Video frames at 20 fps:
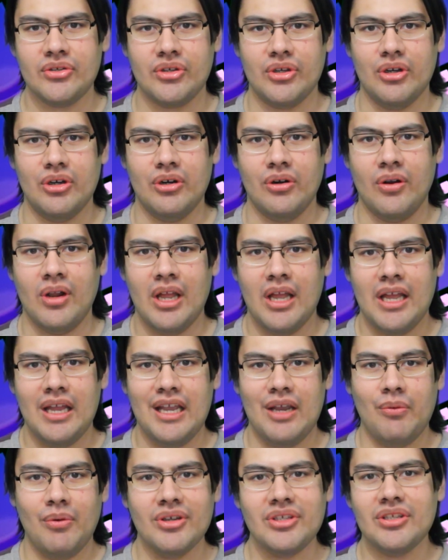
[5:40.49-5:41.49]
so
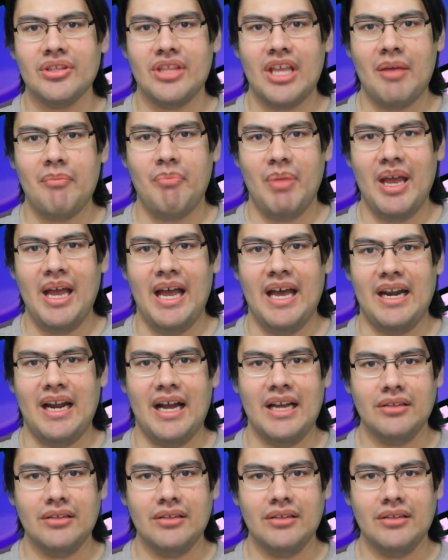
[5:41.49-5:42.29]
it wasn't that bad.